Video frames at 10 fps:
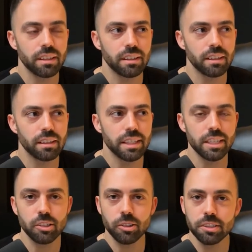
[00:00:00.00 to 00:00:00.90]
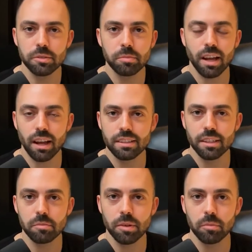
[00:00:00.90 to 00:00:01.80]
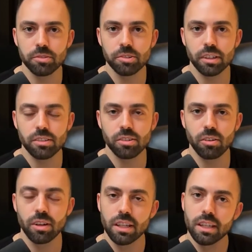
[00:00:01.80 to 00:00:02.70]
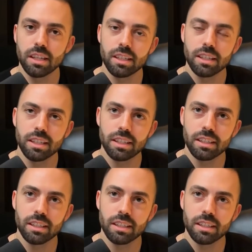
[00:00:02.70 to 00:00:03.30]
Uh, increased content publishing. So mm.